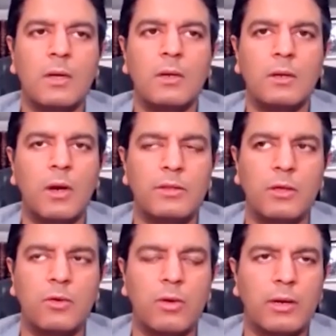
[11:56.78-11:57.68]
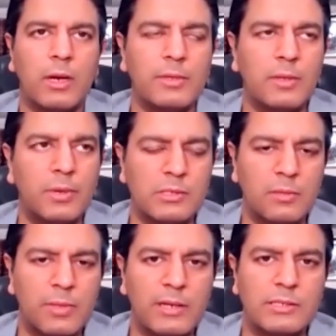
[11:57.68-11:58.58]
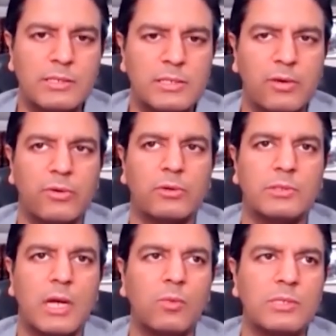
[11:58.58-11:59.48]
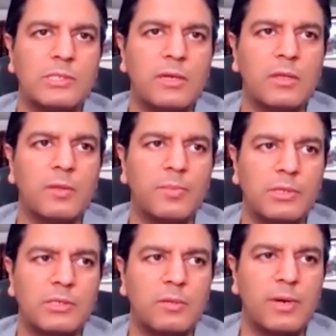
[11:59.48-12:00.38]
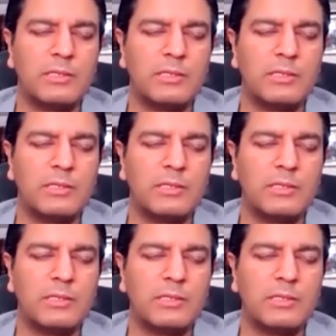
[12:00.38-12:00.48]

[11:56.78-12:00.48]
No, I think you're right. I mean, the personal brand is integral. So I would say that the personal brand